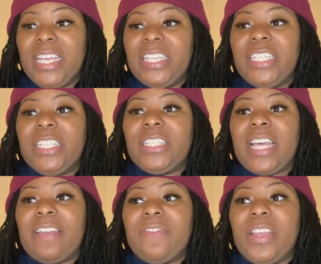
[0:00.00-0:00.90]
she's
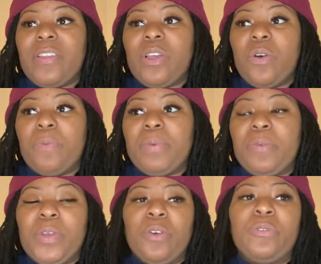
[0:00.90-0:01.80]
like very
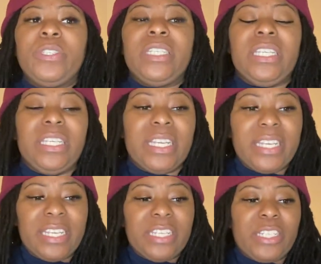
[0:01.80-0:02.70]
open with who she
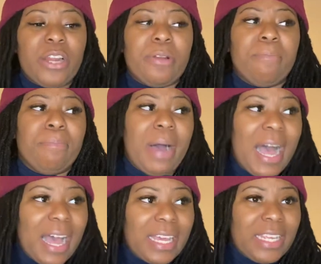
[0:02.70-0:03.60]
is, her
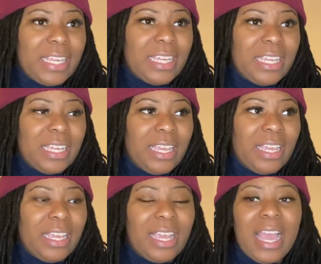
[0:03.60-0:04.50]

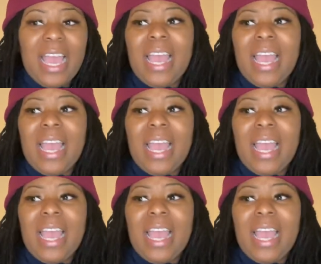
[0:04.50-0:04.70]
body.